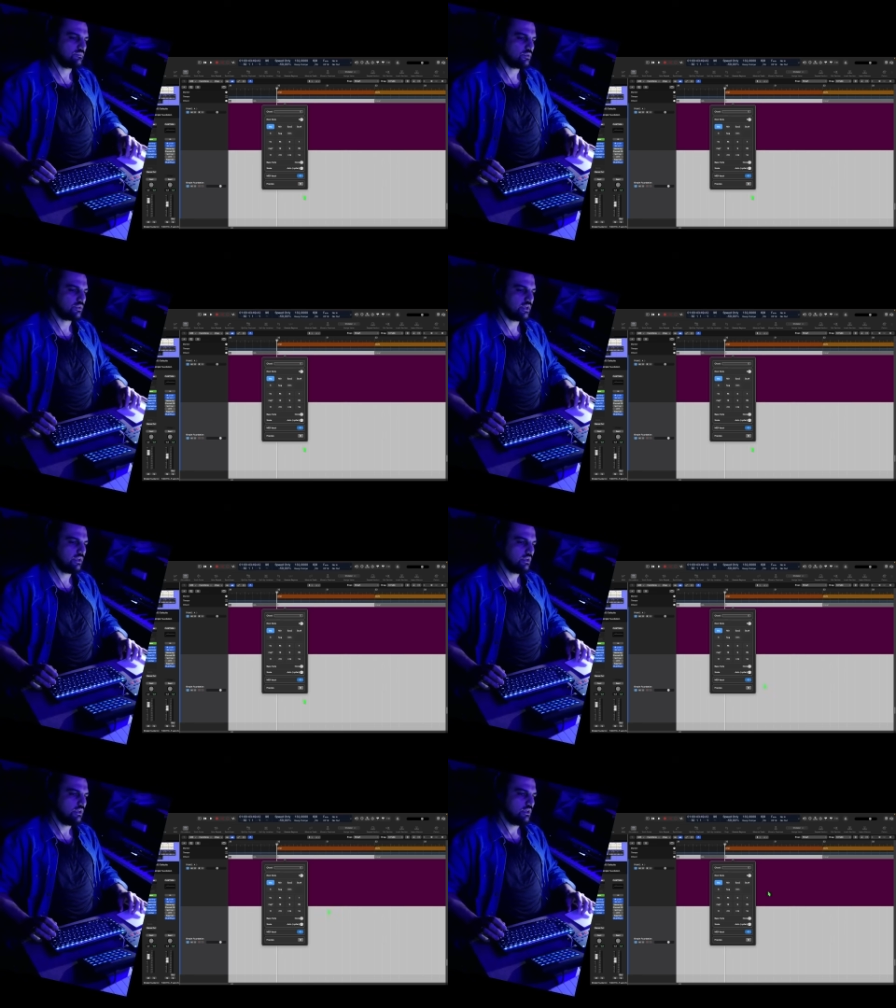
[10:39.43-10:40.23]
Okay,
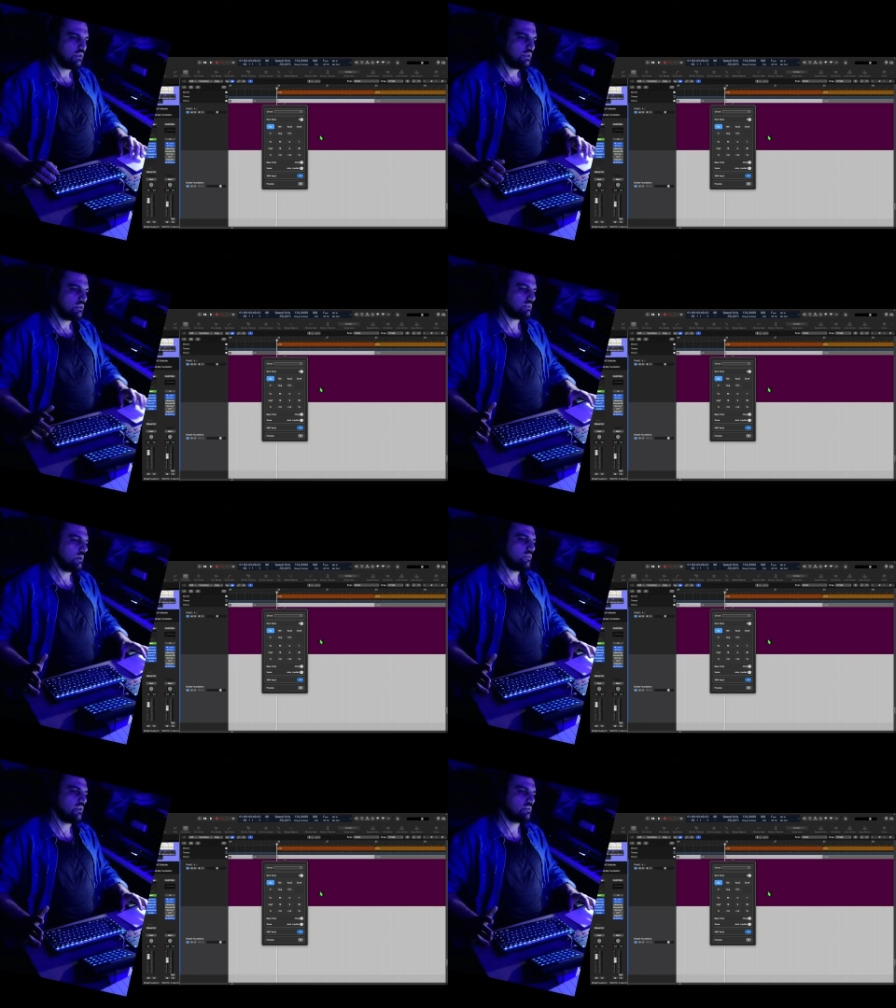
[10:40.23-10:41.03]

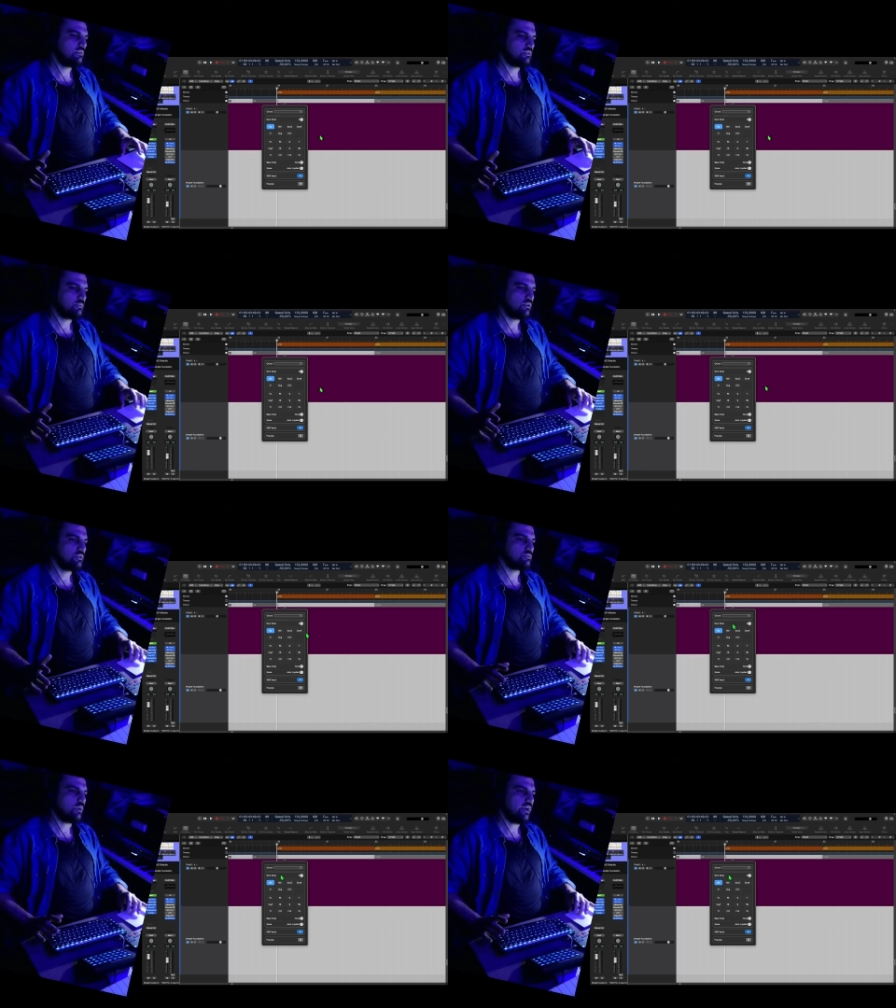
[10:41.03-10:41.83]
something like this. Because
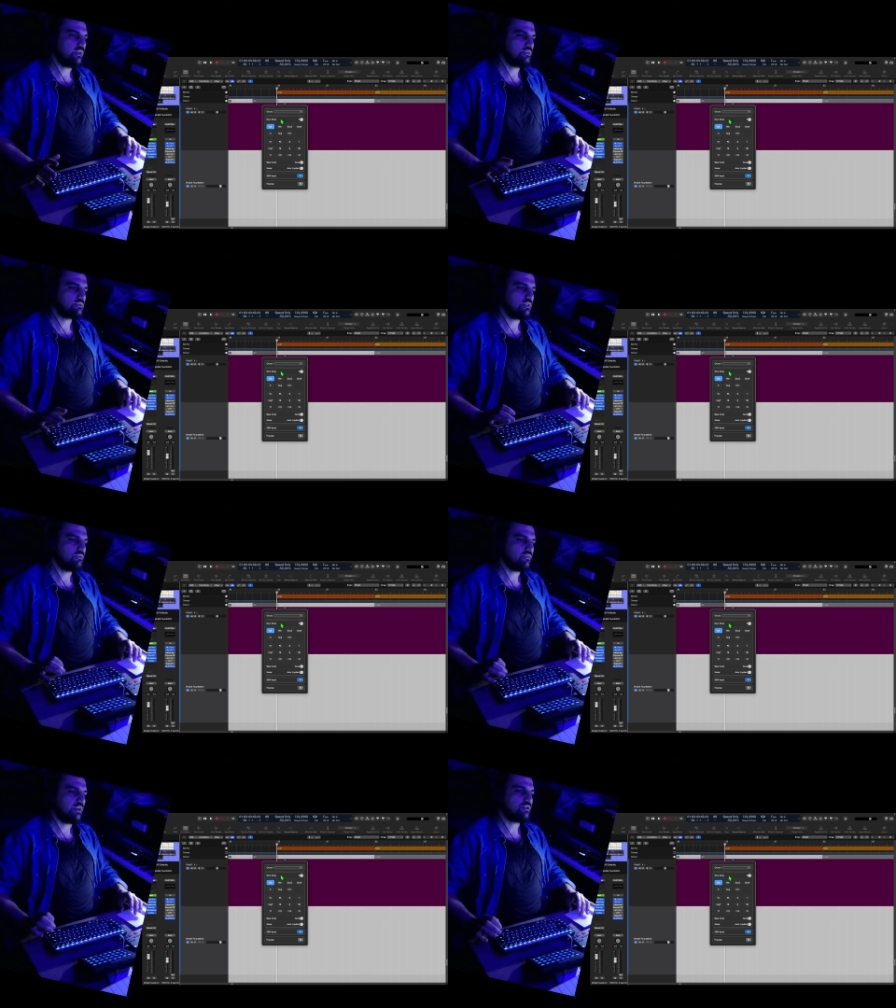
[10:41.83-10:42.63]
why is the
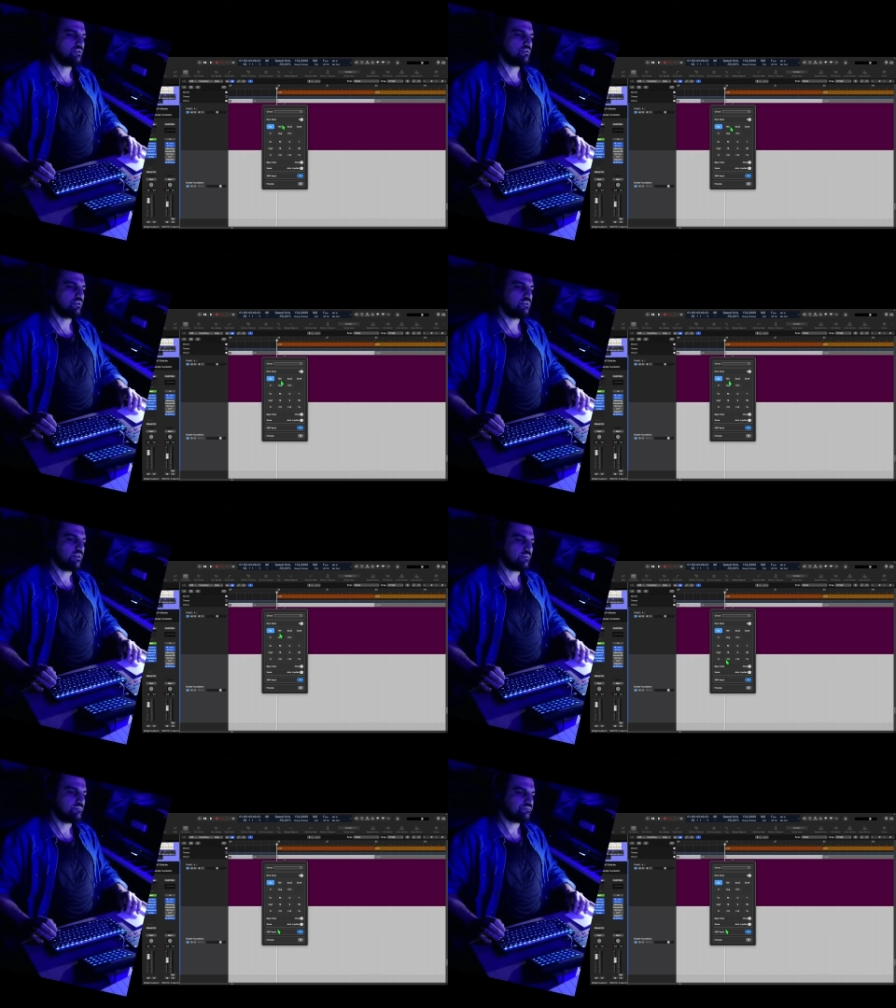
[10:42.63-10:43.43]
inversion not there?